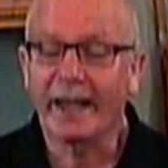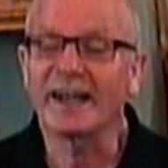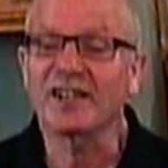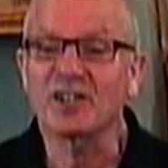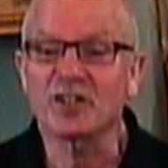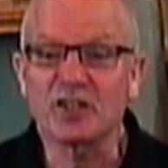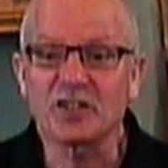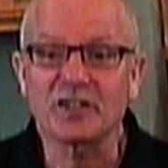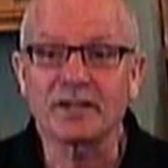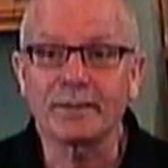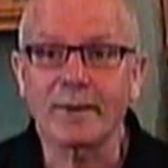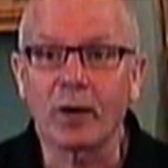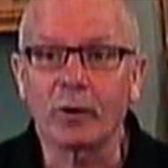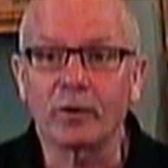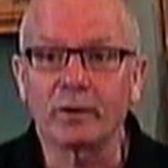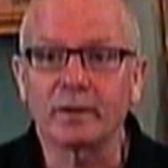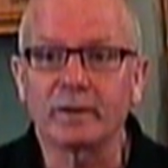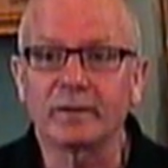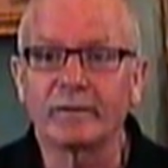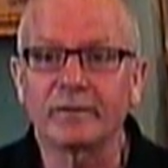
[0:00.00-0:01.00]
and it's just
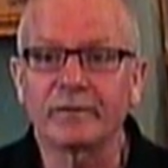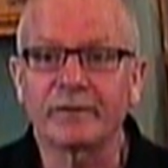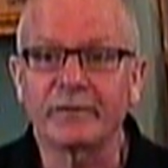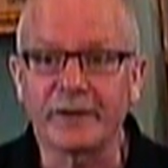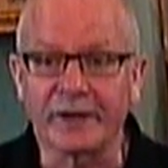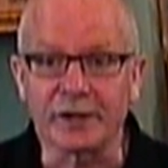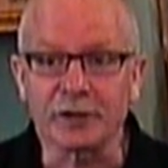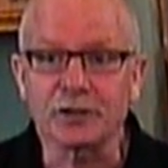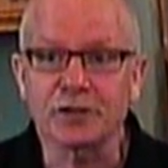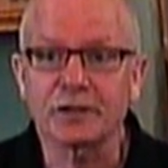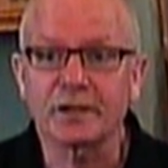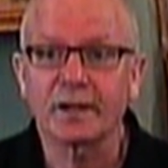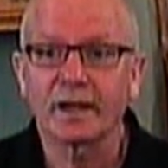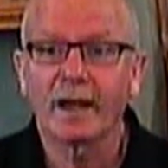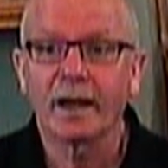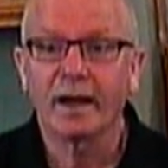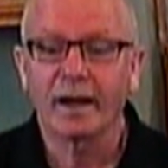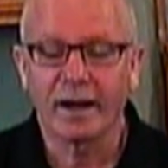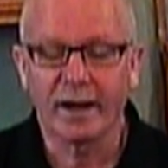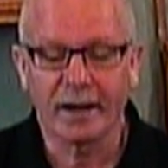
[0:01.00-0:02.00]
about finished,